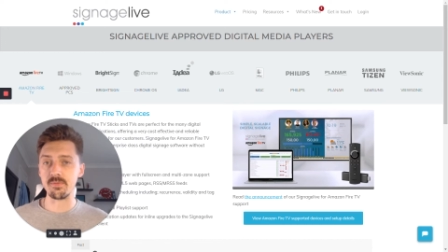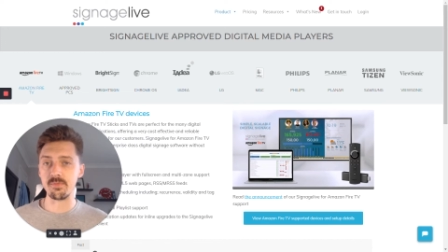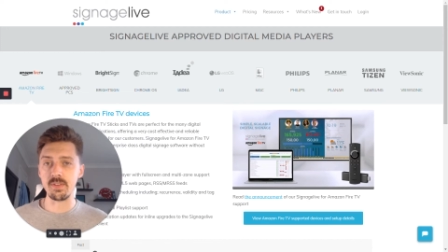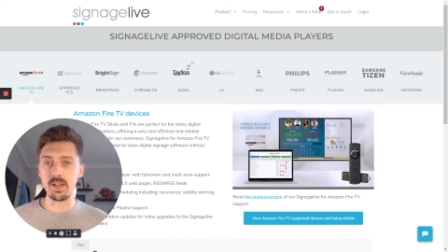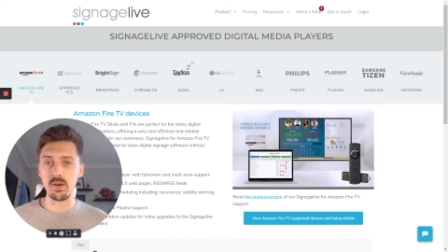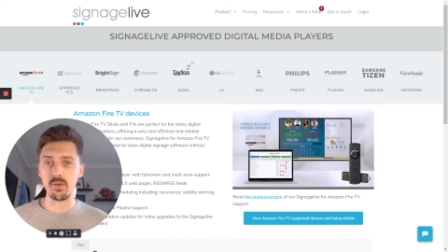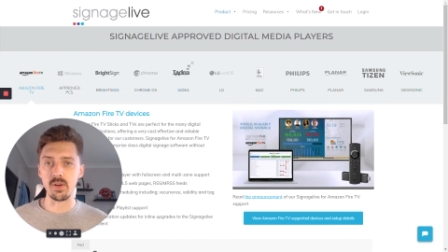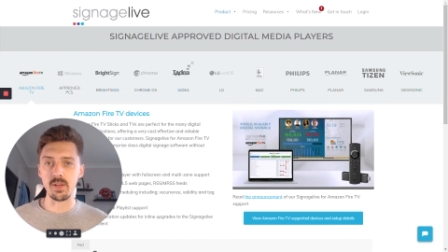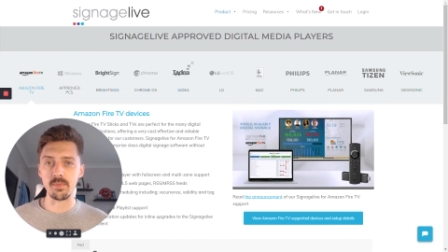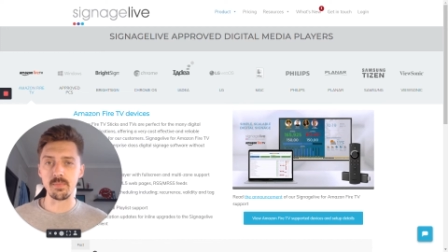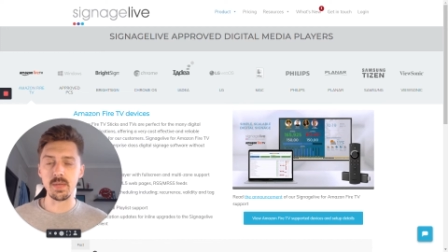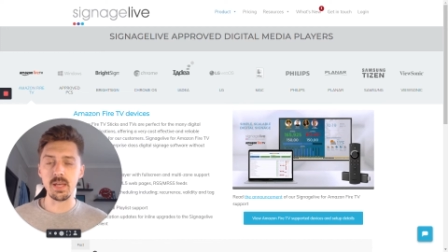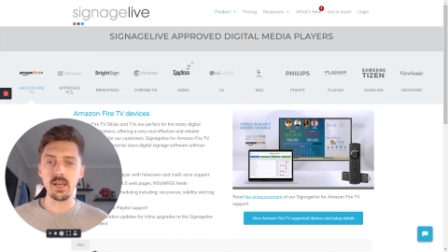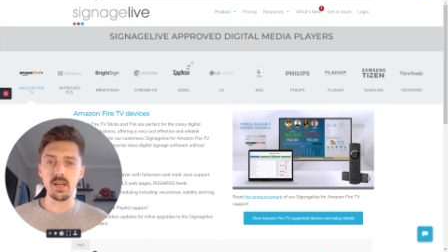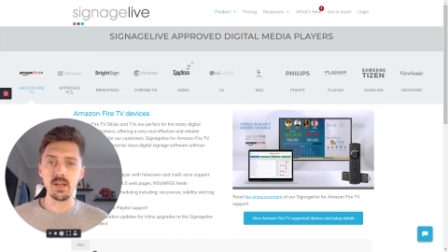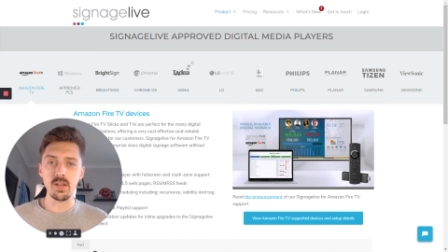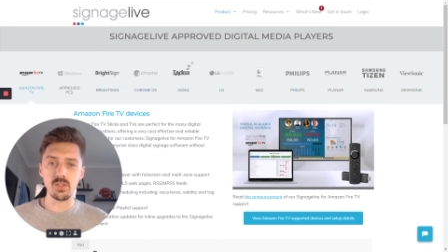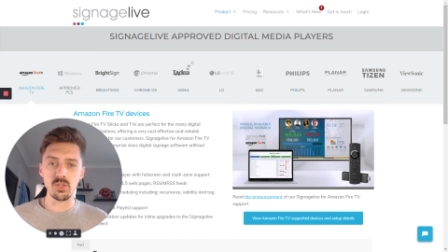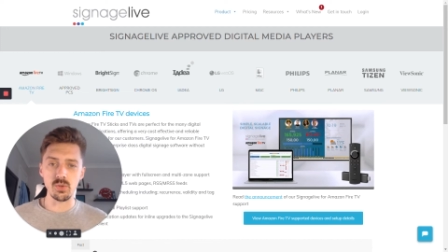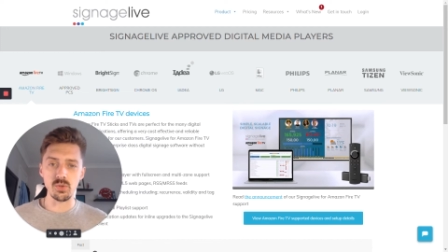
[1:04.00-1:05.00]
vary.
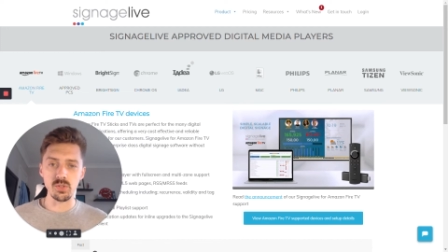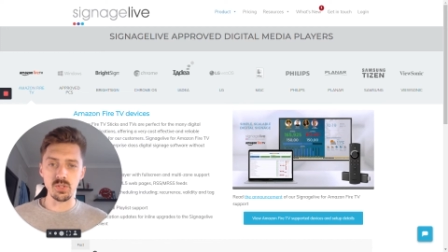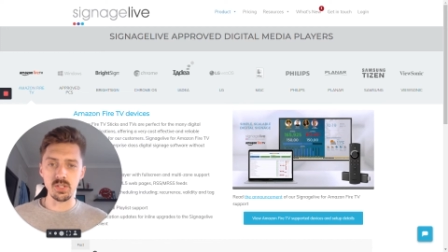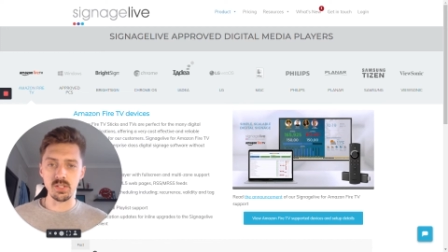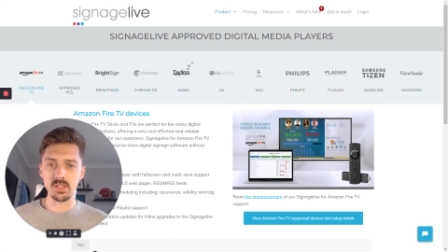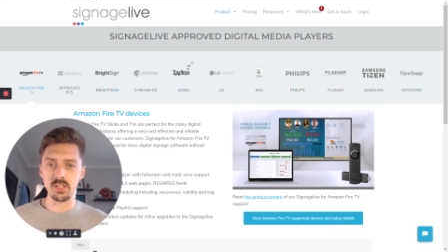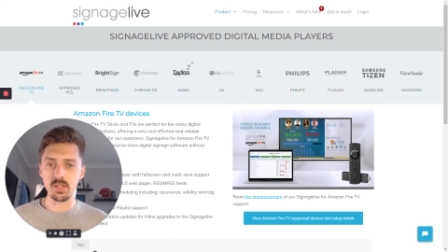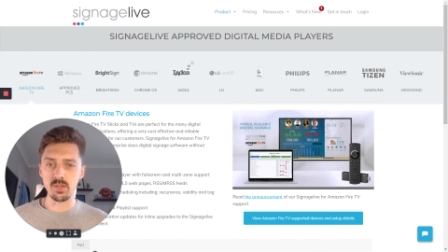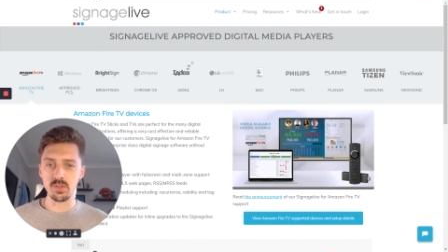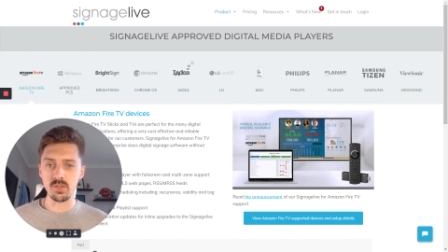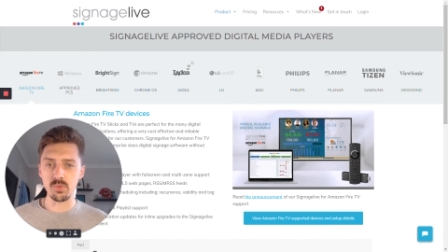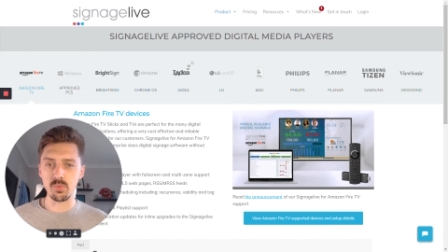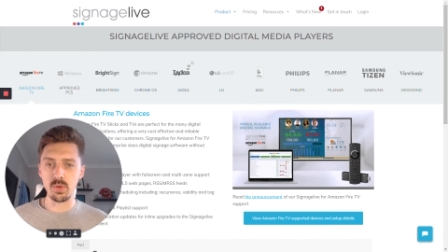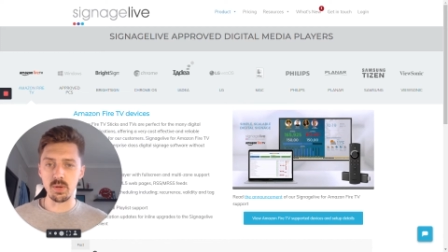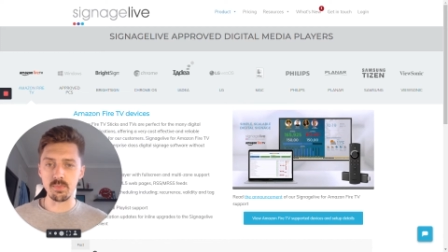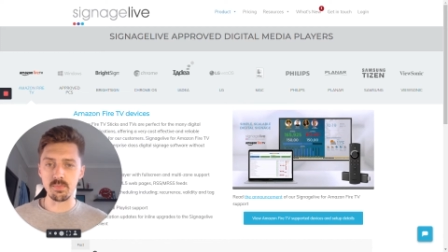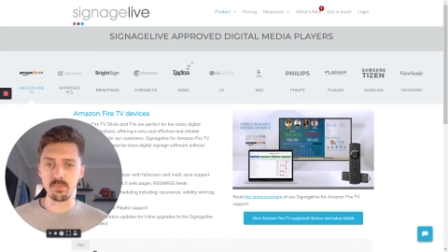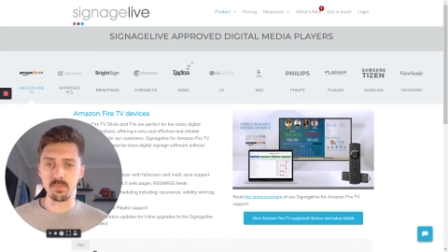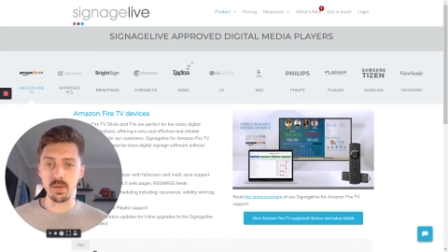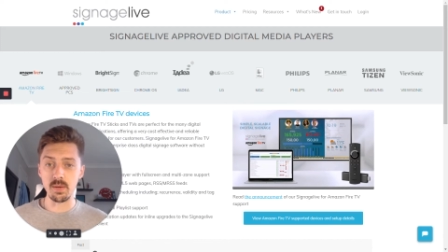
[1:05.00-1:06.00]
So as you can see on the
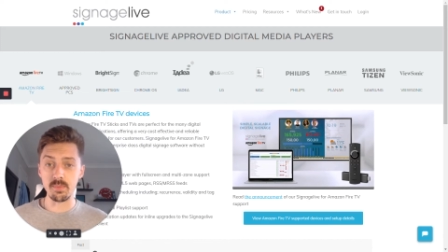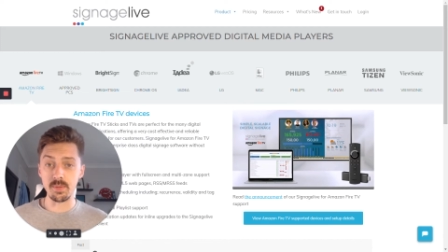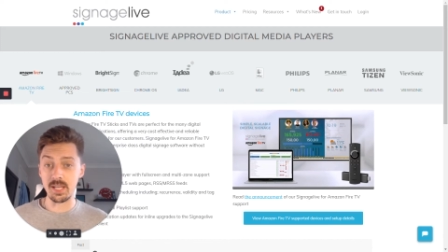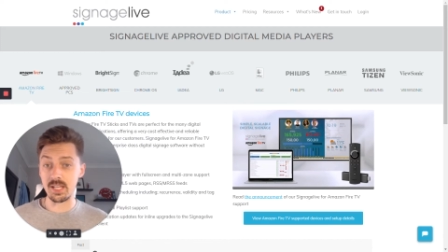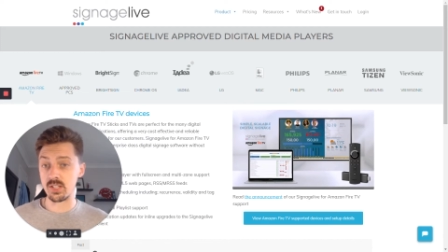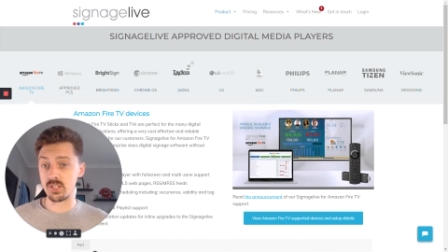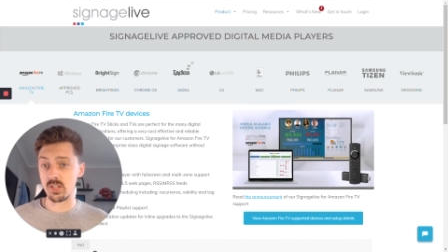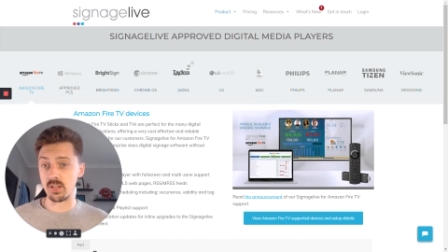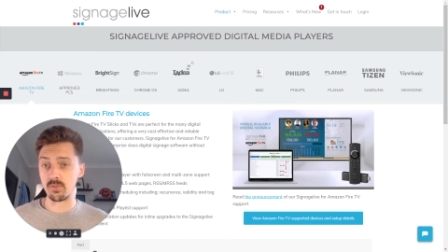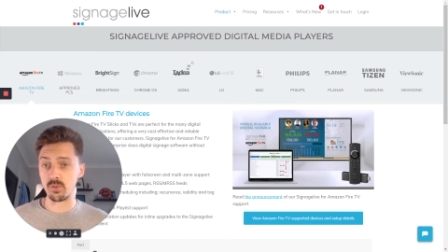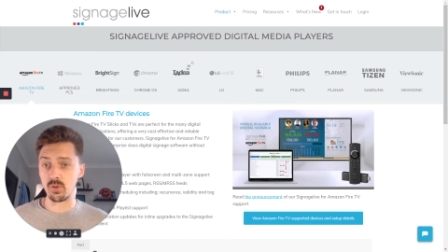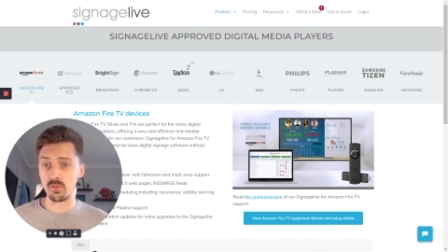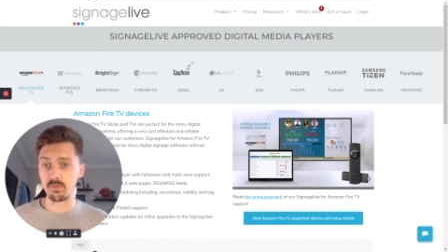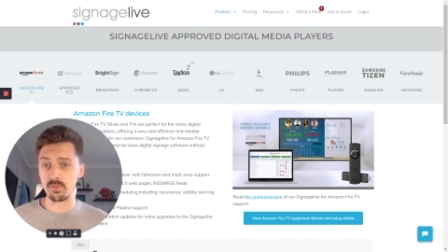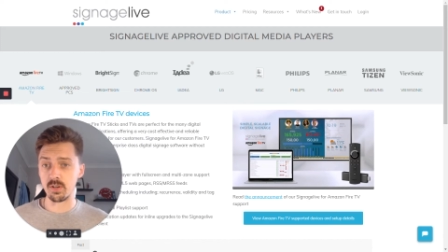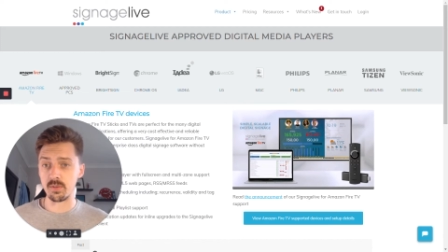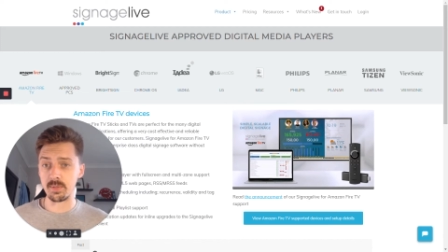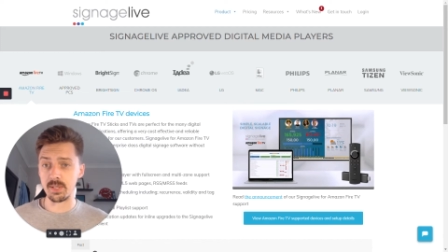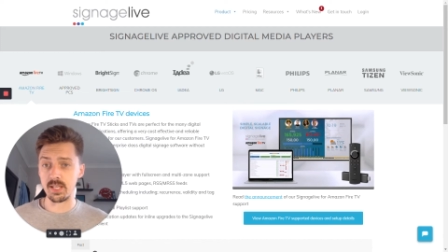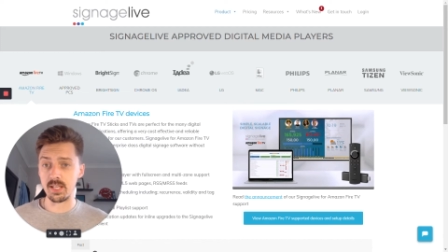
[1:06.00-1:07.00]
web page that I've got in
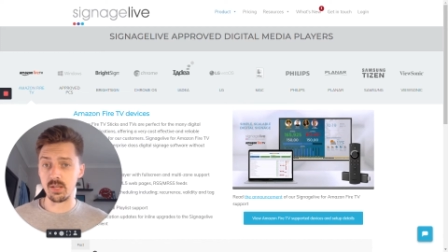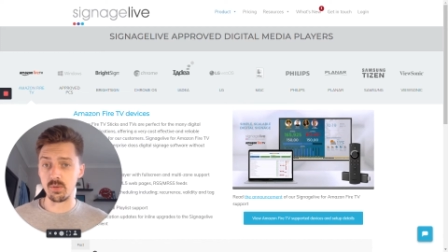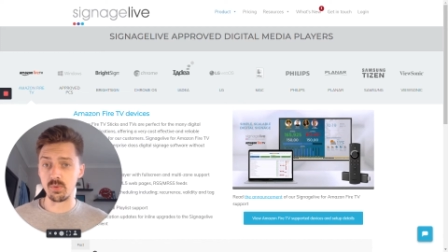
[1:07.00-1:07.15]
front of me here,